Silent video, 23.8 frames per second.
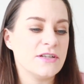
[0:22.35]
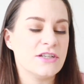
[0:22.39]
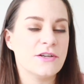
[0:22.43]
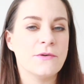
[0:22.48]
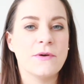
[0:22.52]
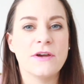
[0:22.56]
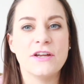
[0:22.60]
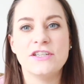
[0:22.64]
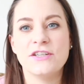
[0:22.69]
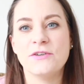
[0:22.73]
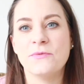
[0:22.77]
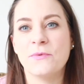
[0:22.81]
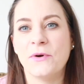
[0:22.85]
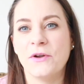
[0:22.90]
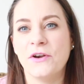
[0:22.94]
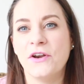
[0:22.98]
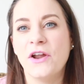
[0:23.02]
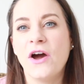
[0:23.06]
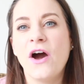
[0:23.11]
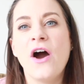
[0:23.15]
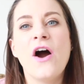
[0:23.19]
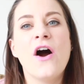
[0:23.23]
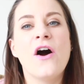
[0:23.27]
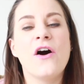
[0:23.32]
sure to do
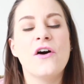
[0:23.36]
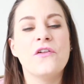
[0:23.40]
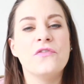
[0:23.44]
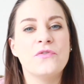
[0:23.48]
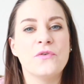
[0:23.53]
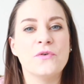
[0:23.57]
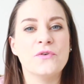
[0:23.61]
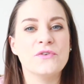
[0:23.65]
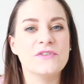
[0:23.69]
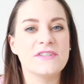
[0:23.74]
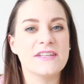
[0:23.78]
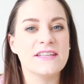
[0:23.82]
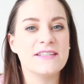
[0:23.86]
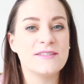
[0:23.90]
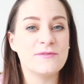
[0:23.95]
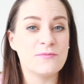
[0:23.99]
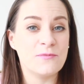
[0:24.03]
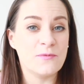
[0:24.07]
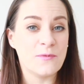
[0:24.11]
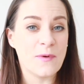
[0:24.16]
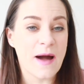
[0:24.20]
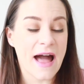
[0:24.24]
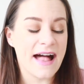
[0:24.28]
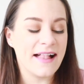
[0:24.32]
one on those as
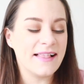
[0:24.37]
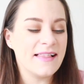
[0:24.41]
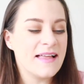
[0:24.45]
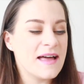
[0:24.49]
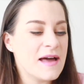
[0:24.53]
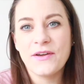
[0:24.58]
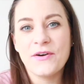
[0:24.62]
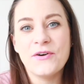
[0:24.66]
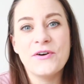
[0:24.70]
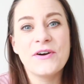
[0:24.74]
well.